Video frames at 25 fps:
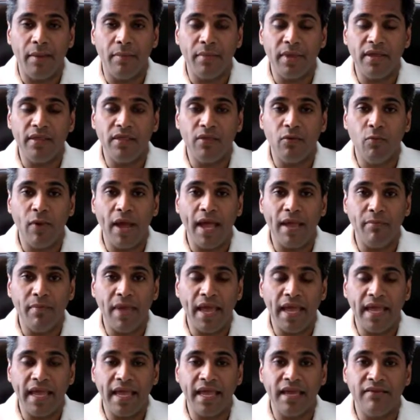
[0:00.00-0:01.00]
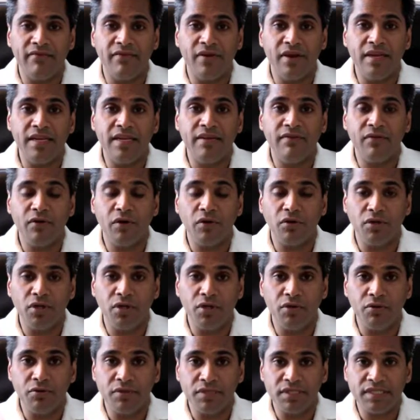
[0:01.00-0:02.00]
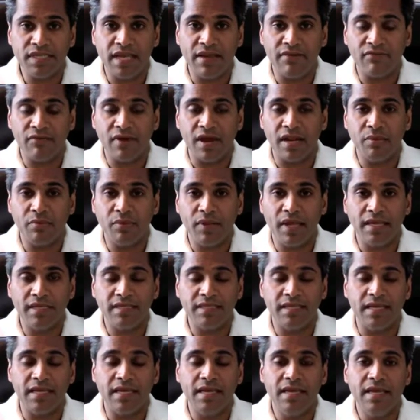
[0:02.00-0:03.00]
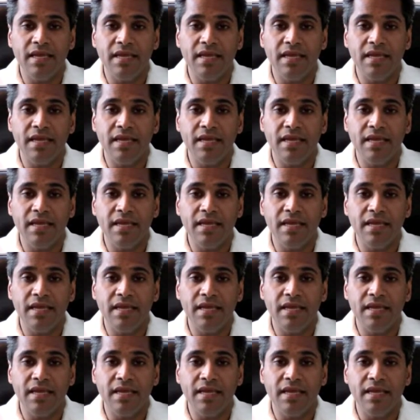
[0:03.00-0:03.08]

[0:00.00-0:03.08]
in the way, making it very difficult to do a safe rhinoplasty,